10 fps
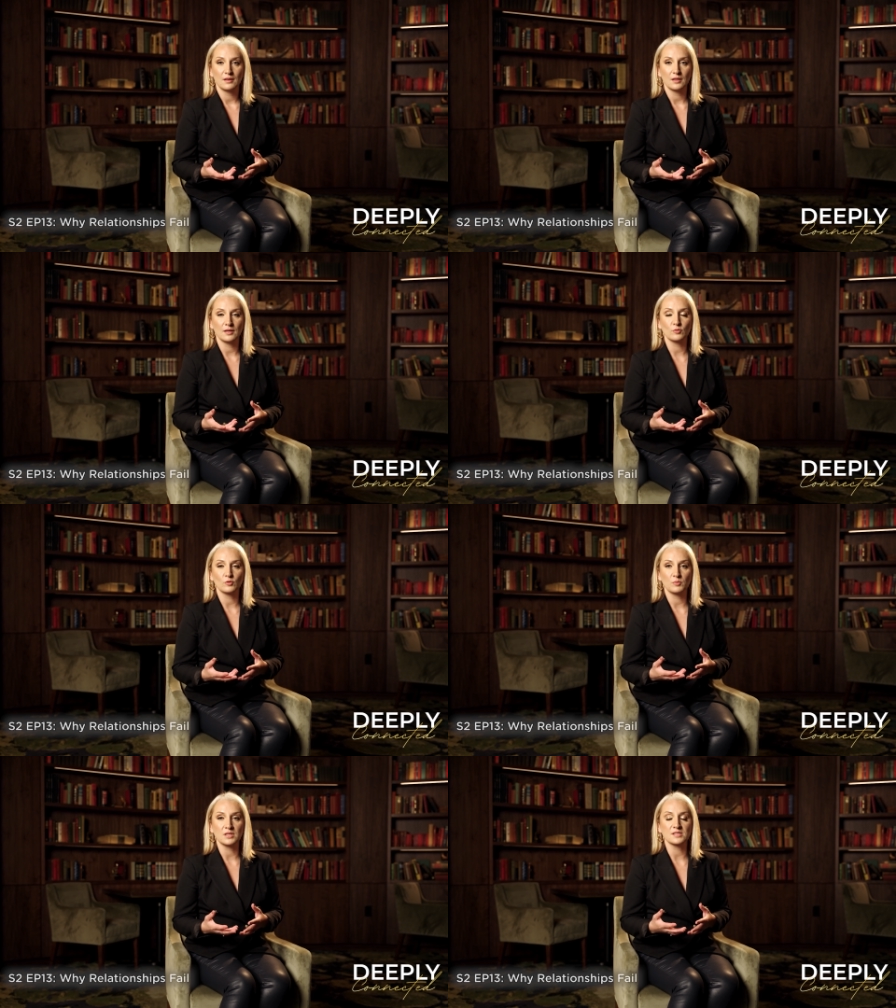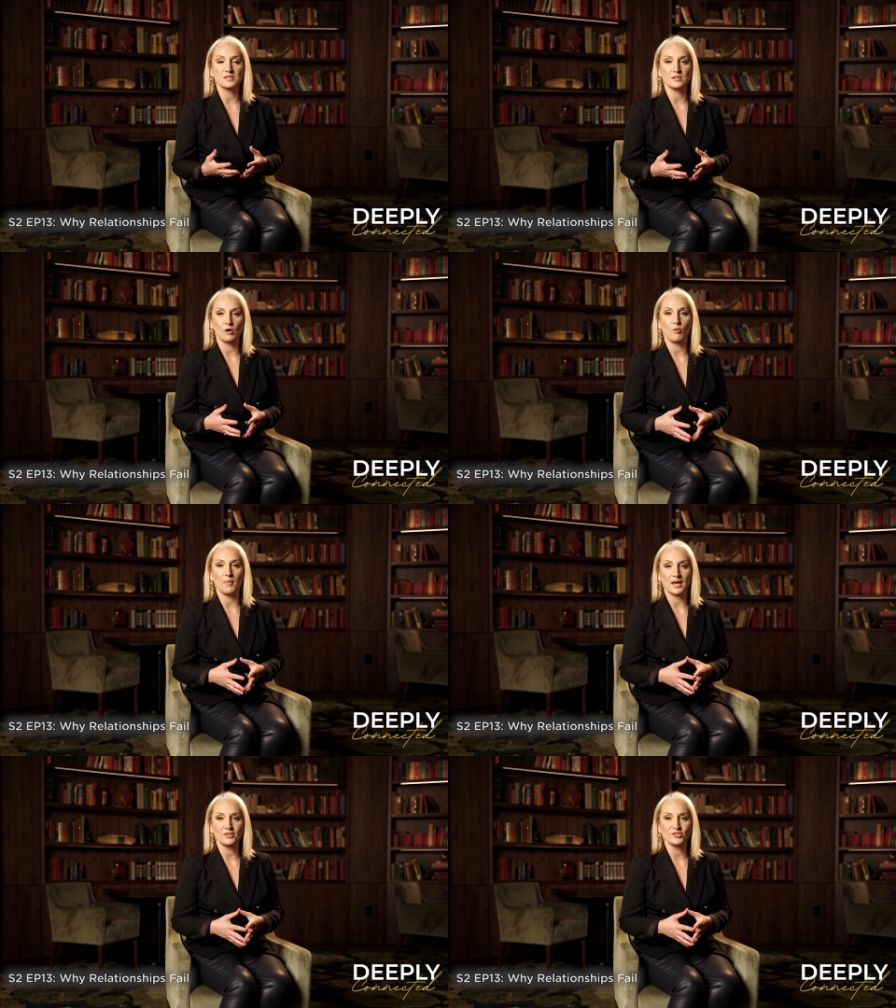it would mean so
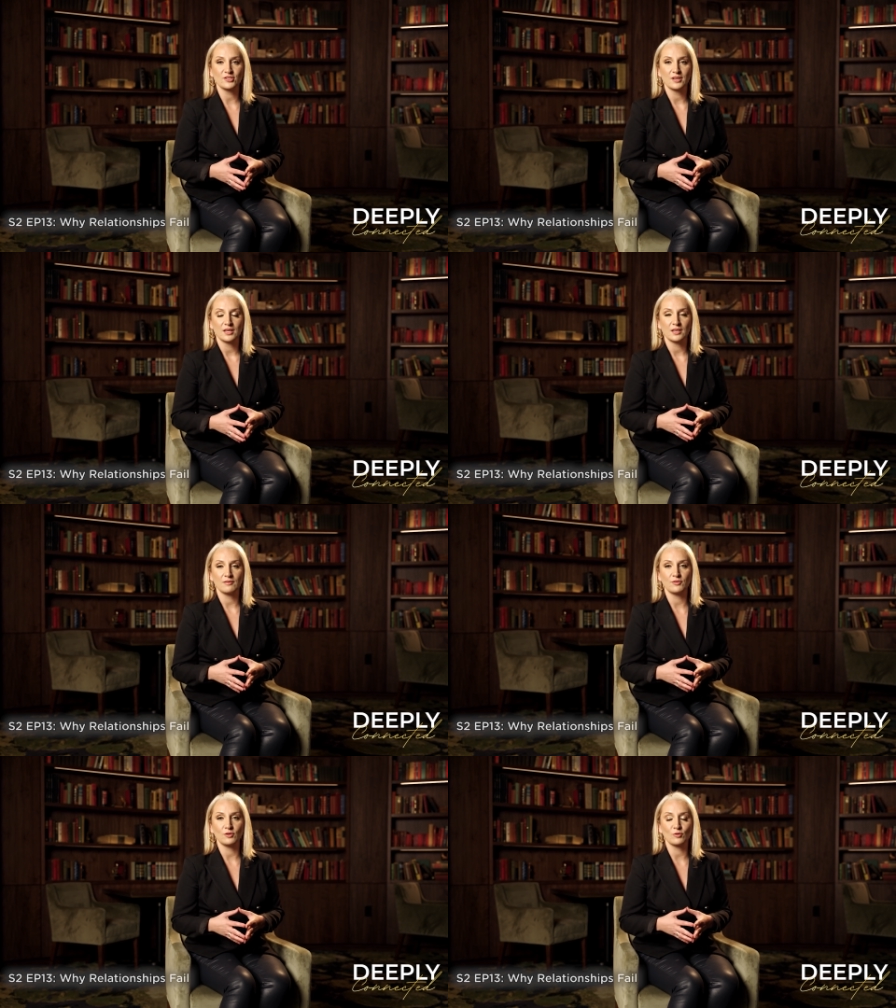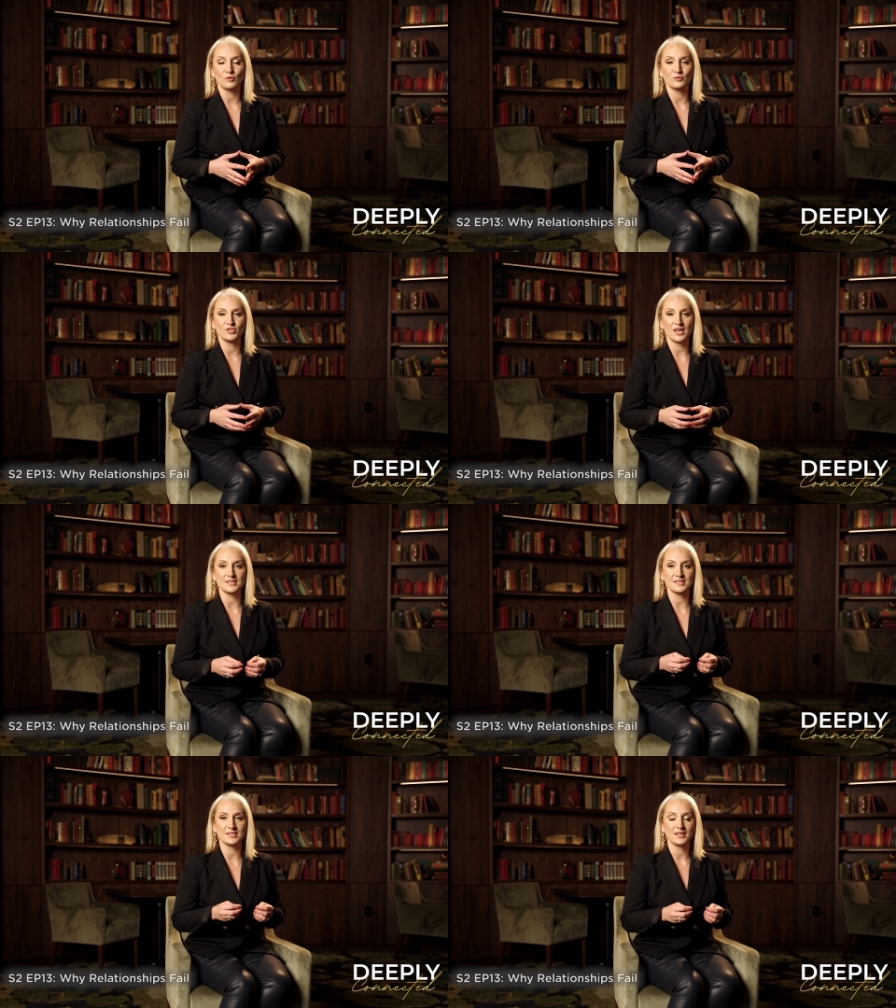much if you could
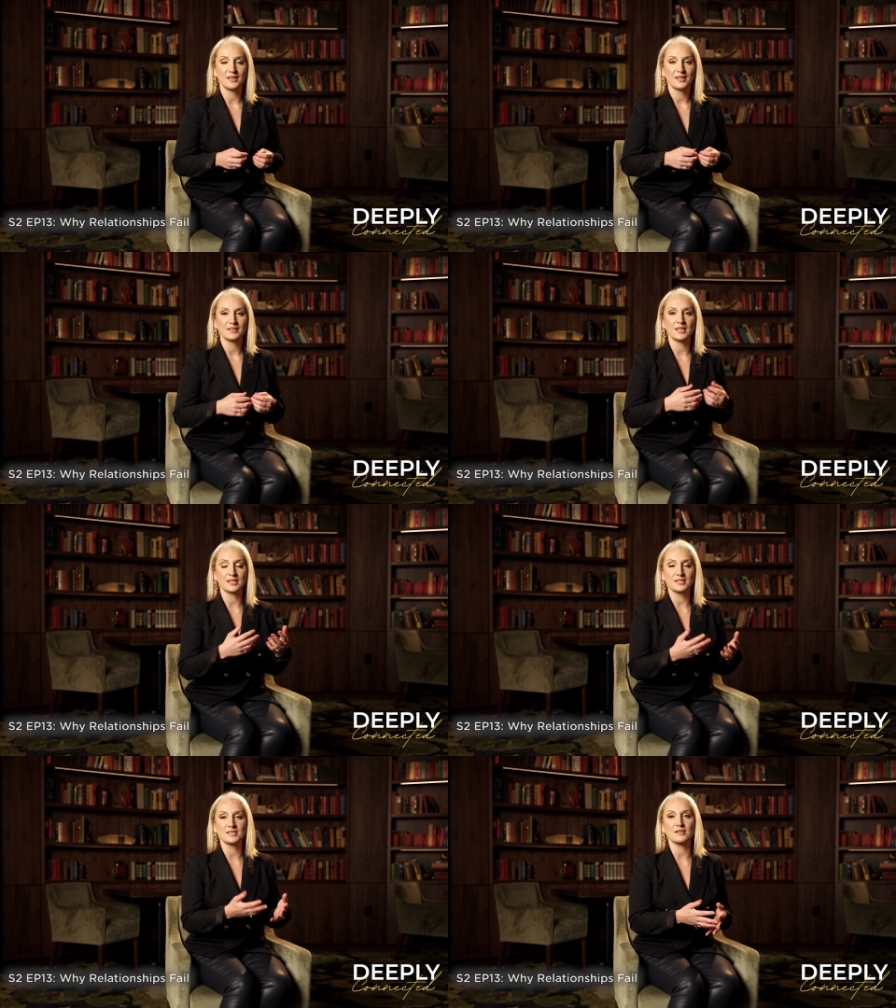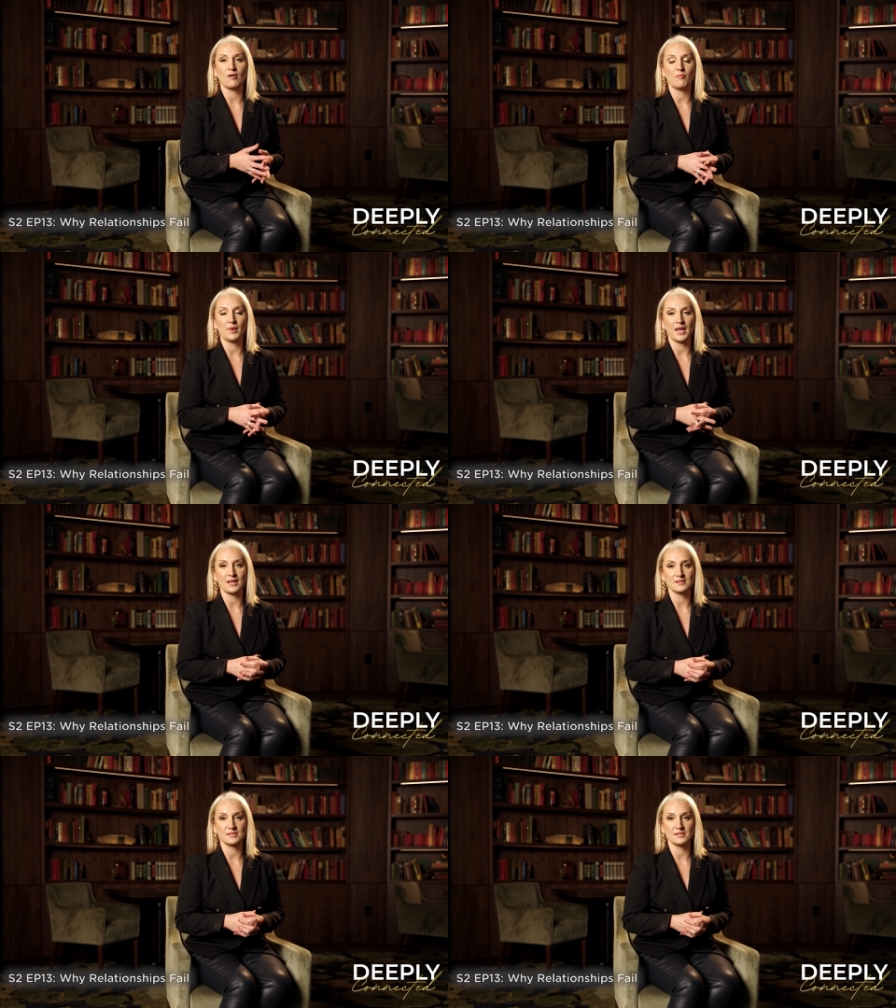just take this off my
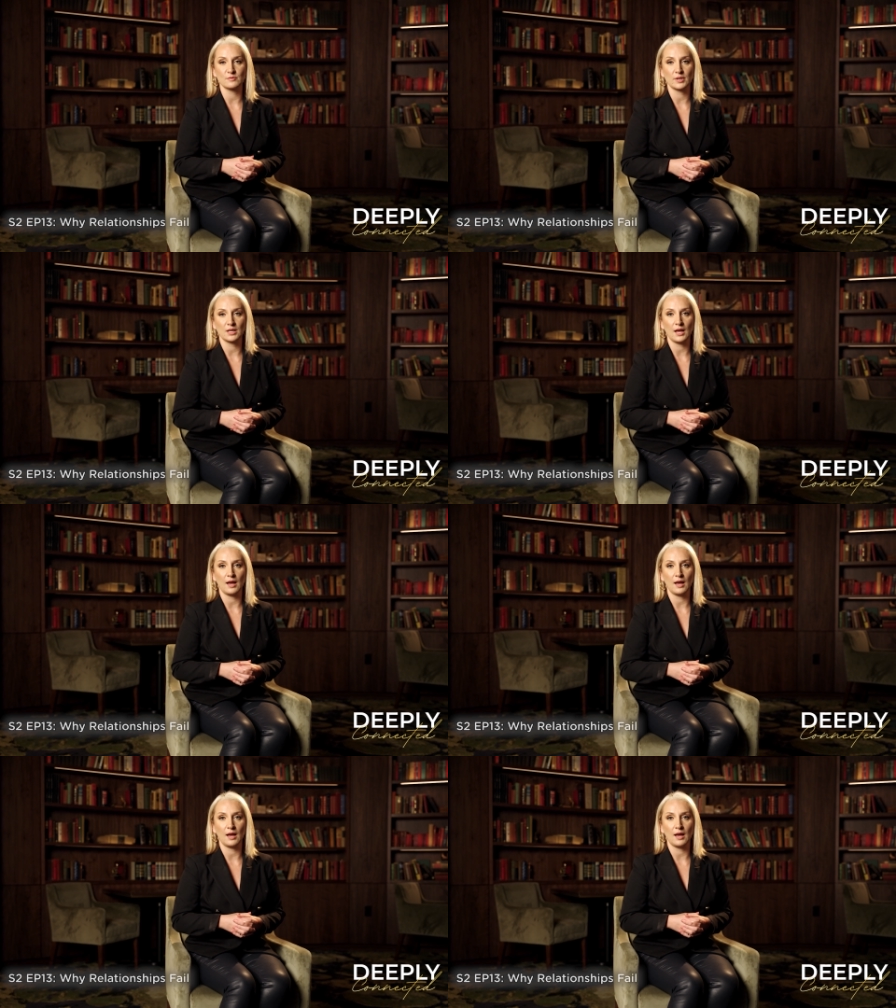hands this week.